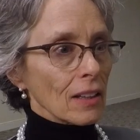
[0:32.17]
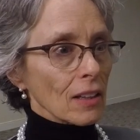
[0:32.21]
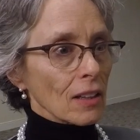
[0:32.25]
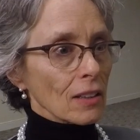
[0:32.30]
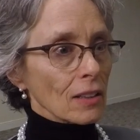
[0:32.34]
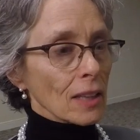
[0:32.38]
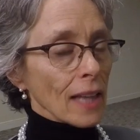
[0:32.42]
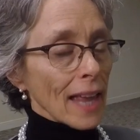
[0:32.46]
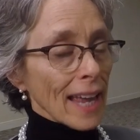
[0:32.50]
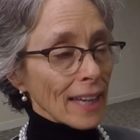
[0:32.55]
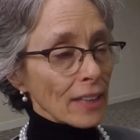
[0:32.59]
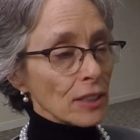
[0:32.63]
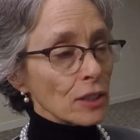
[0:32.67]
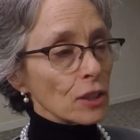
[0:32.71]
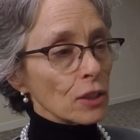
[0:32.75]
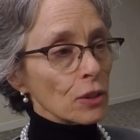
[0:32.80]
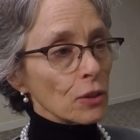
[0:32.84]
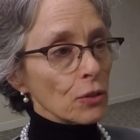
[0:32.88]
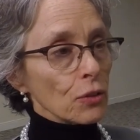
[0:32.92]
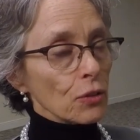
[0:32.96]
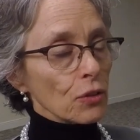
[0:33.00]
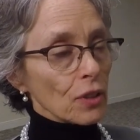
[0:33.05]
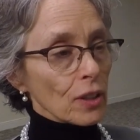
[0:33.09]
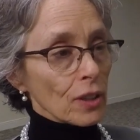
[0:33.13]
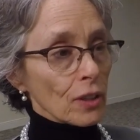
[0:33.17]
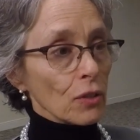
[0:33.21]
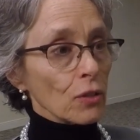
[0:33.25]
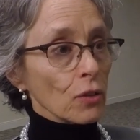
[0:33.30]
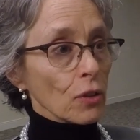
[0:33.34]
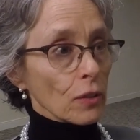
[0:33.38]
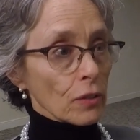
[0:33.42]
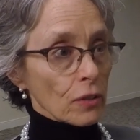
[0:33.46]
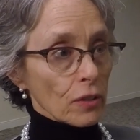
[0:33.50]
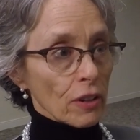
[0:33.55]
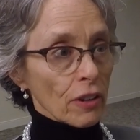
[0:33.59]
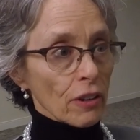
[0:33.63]
Land use is
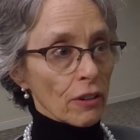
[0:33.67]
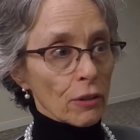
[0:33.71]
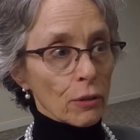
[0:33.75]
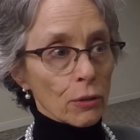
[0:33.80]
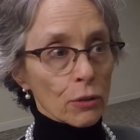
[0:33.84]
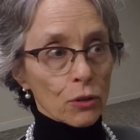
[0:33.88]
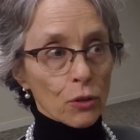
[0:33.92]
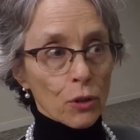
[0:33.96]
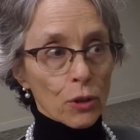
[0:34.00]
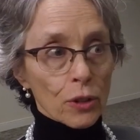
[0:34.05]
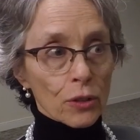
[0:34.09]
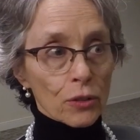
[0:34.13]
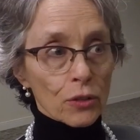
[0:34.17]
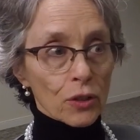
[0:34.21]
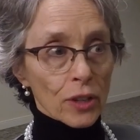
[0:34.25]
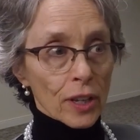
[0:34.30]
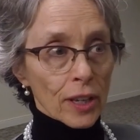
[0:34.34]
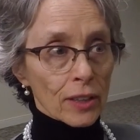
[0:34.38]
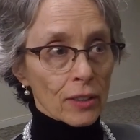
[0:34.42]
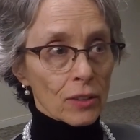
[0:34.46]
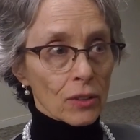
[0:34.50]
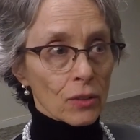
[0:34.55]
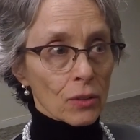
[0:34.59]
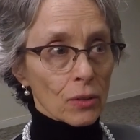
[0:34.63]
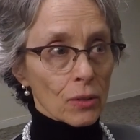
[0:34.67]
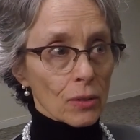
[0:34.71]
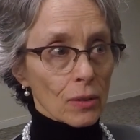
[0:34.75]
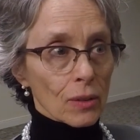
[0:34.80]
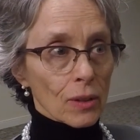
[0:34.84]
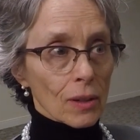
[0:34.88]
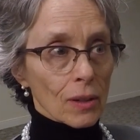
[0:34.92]
Ontario's oil sands.